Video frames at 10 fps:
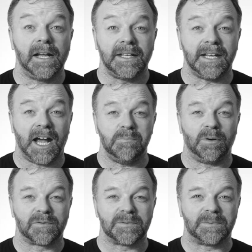G'day,
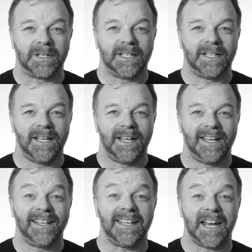Paul
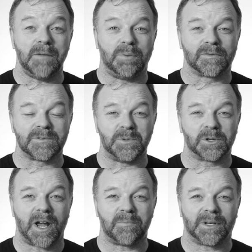from Small
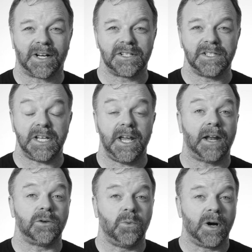Crown Productions here,
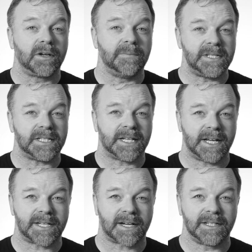and welcome to
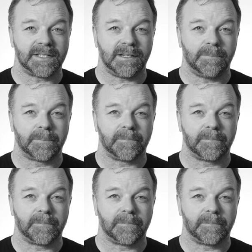today's acting tip.